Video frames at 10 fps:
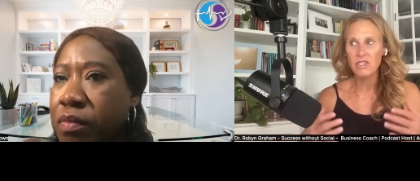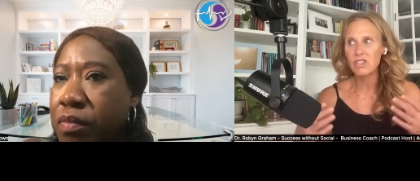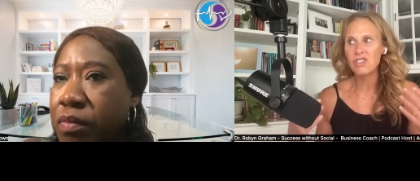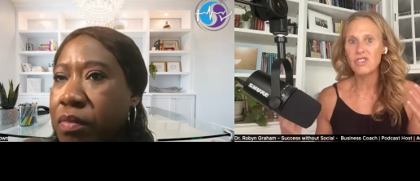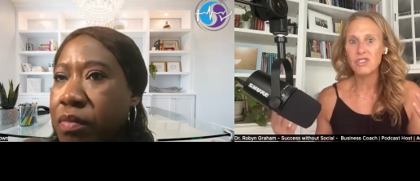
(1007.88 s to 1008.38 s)

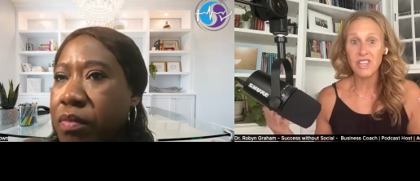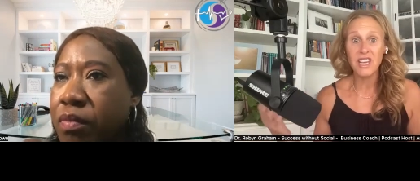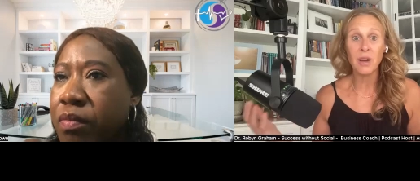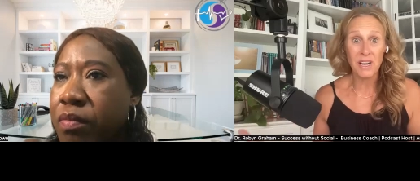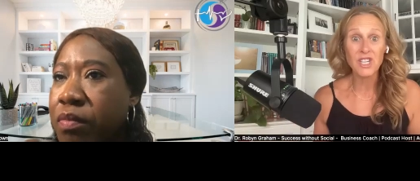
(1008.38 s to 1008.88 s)
Speaker 1: to-do
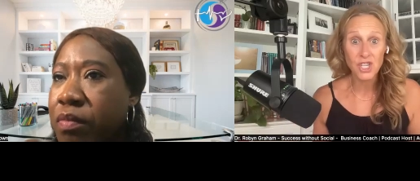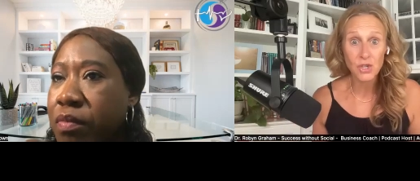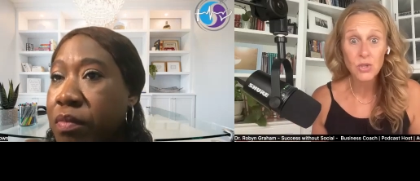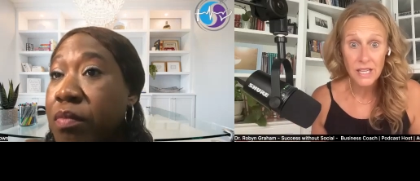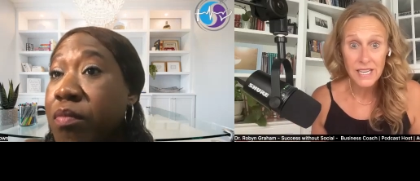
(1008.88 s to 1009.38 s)
thing on my
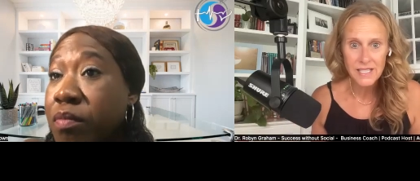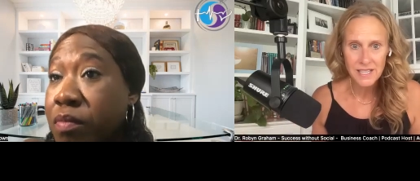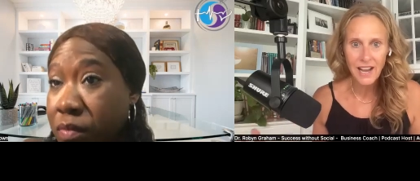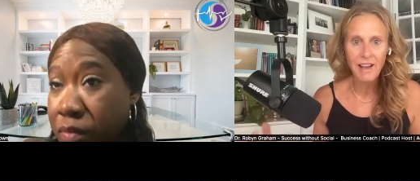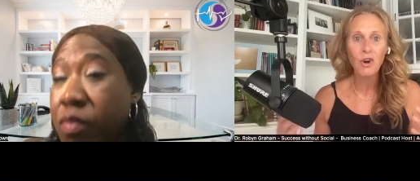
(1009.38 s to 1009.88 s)
to-do list.
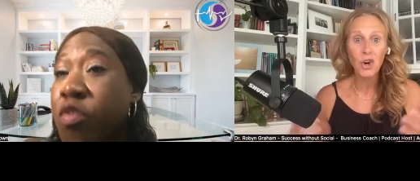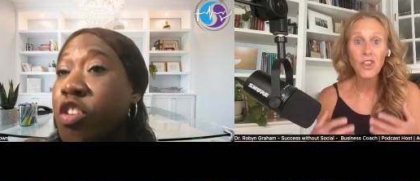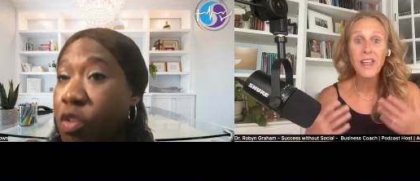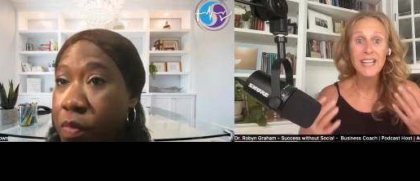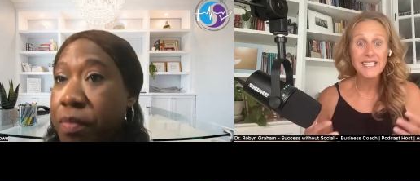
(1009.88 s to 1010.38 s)
Like I've
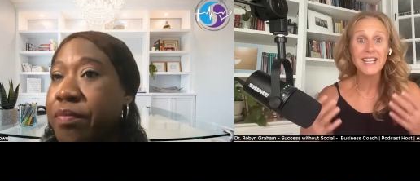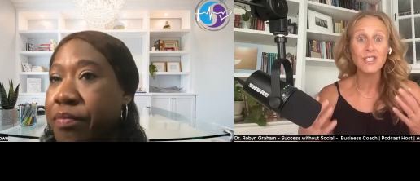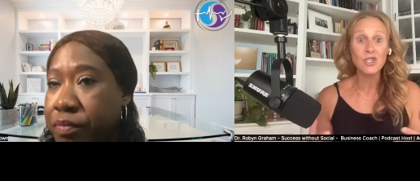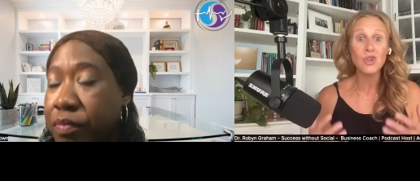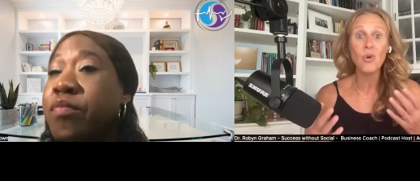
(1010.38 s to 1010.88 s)
heard that said
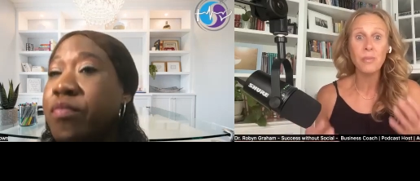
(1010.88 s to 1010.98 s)
so